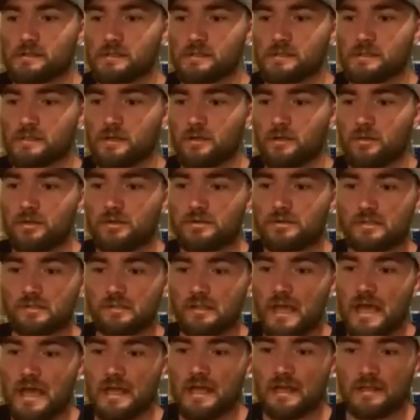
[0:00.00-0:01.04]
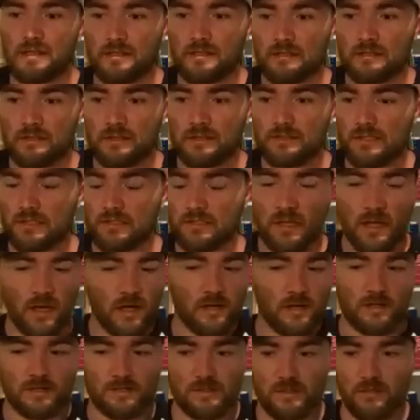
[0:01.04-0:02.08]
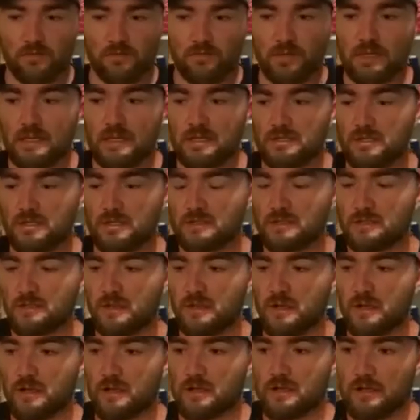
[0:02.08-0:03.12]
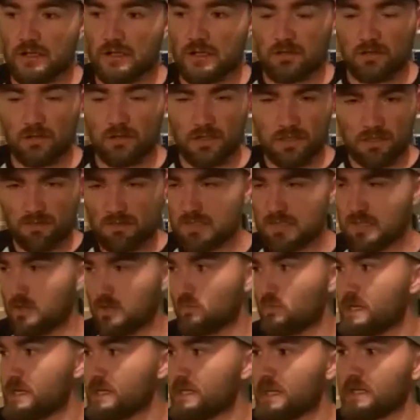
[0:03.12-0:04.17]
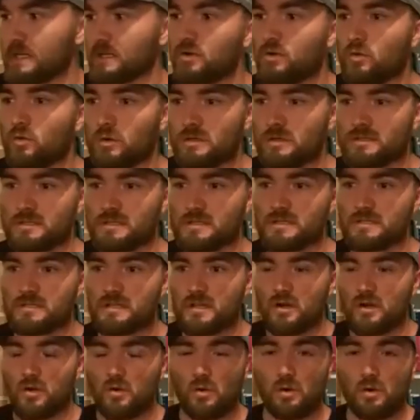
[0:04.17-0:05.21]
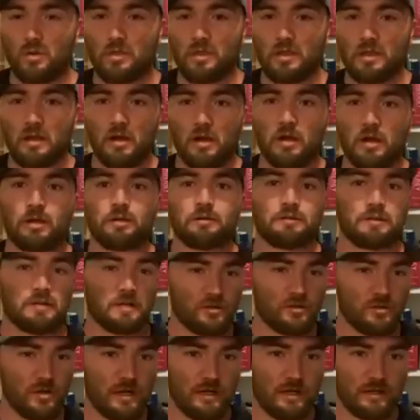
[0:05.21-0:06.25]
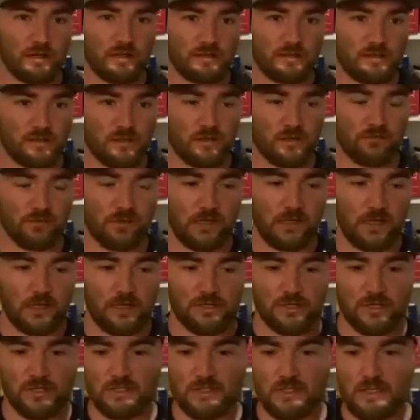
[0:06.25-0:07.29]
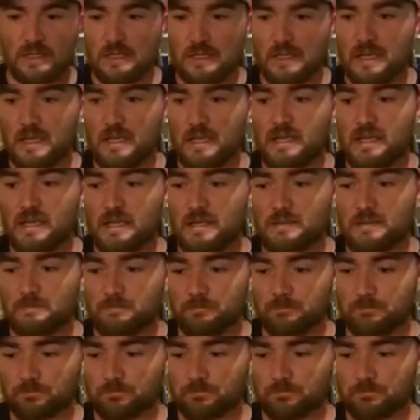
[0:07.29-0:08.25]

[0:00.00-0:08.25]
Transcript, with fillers: you know there's a lot of there's a ton of certifications that are like you said weekend courses or that aren't accredited certifications and